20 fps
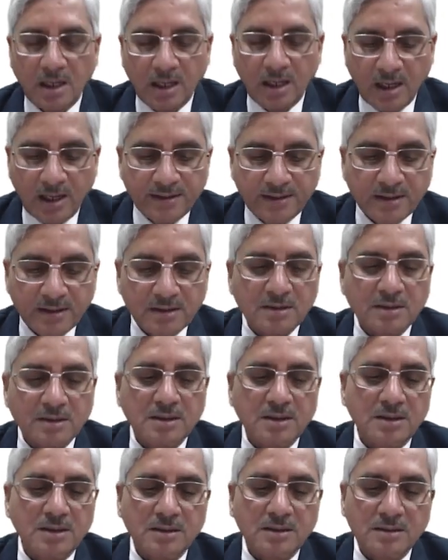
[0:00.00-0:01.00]

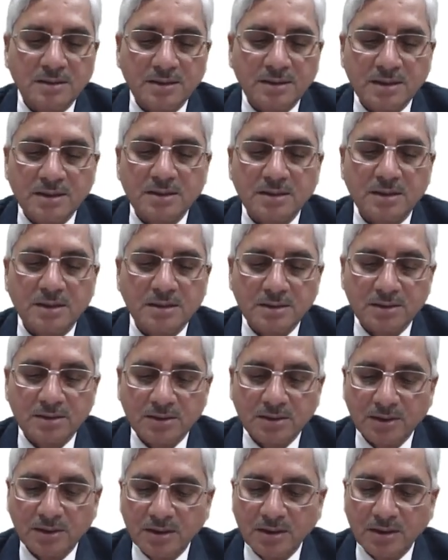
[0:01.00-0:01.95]
identical results.